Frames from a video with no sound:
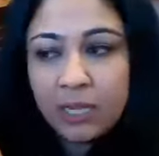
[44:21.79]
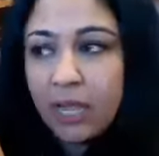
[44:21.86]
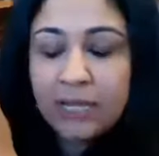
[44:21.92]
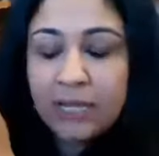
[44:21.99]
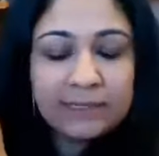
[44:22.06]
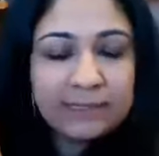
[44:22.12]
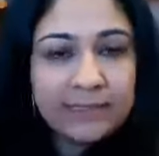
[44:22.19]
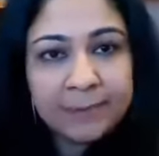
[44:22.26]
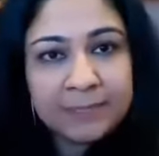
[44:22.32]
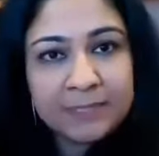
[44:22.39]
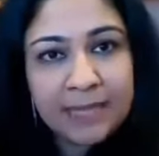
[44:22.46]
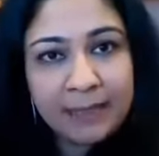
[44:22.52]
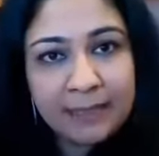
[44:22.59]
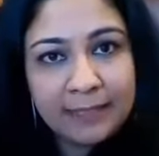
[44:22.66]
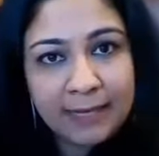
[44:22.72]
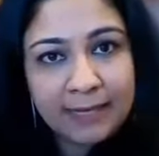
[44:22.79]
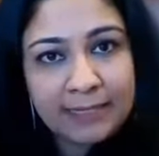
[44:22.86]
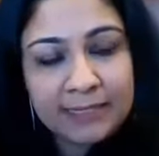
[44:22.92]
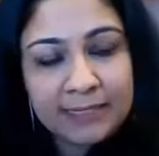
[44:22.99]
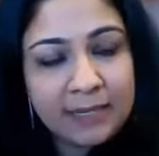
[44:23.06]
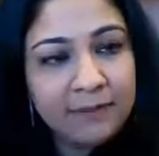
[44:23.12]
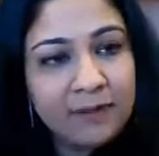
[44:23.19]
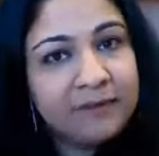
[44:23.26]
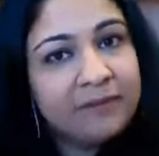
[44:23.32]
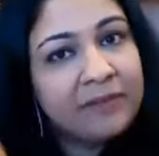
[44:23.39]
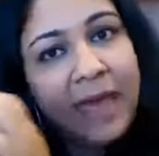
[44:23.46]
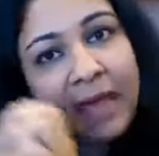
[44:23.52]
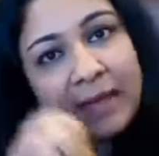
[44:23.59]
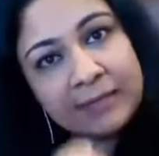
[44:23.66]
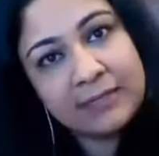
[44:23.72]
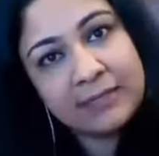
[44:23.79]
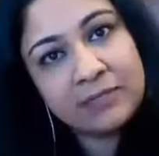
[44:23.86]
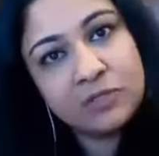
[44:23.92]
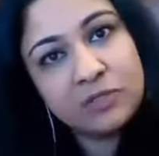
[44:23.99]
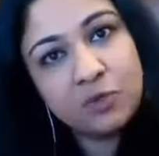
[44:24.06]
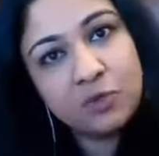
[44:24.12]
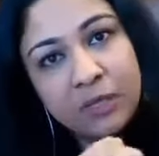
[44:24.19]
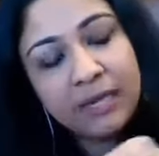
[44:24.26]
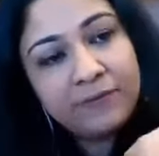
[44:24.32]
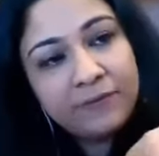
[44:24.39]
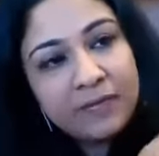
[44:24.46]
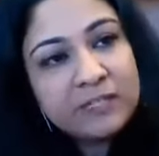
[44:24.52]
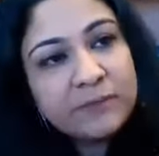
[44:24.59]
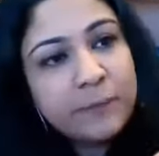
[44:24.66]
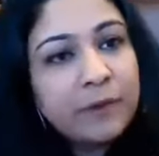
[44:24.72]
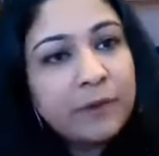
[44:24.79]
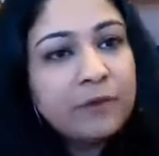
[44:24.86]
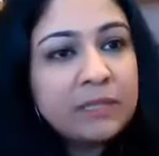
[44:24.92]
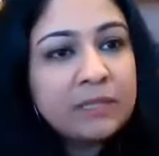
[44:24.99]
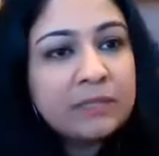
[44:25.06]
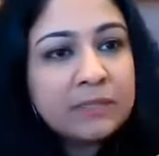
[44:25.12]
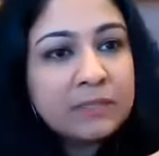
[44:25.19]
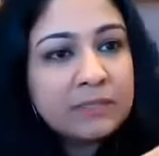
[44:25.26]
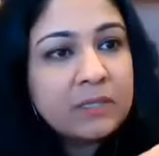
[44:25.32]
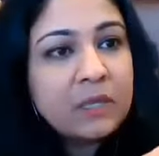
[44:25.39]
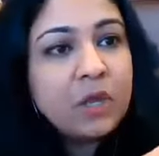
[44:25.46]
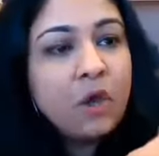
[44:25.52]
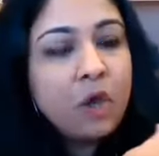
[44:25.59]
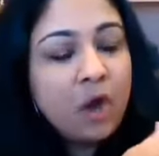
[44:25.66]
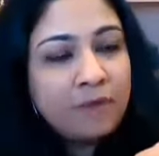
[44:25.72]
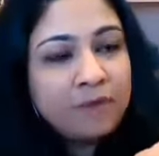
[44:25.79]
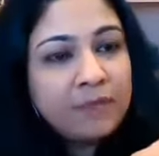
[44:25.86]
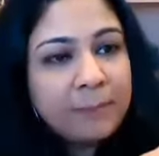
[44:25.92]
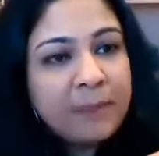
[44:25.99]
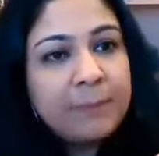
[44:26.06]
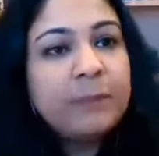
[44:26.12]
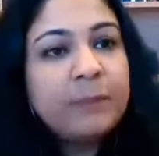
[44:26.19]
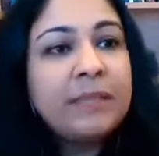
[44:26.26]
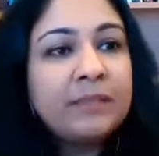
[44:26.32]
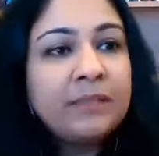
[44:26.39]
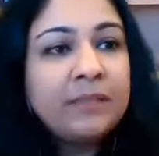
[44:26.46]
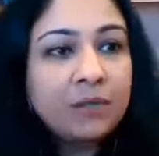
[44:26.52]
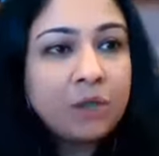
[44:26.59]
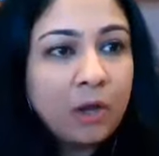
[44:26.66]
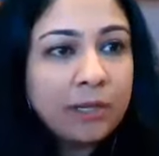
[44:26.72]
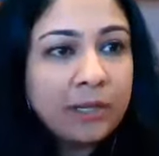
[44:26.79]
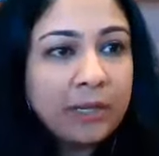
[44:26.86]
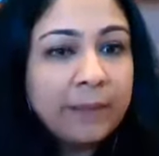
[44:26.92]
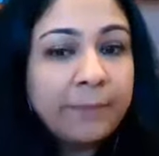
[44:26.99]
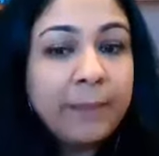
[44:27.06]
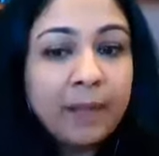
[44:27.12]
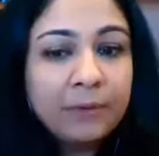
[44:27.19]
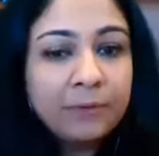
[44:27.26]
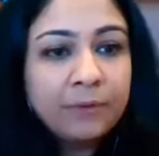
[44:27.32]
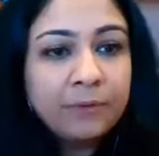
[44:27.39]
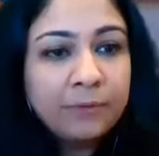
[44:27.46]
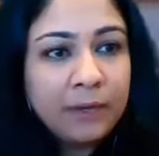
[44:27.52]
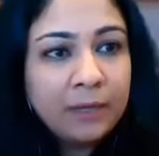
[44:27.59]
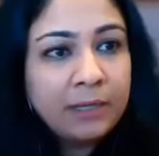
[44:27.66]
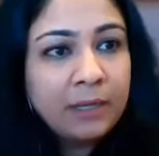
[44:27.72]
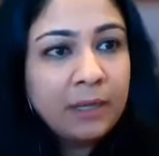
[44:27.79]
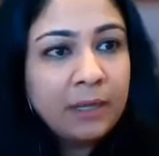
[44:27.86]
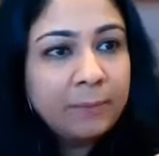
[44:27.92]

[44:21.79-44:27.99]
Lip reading: a subset that doesn't even have access to the lived experiences of the people that they're talking about, right?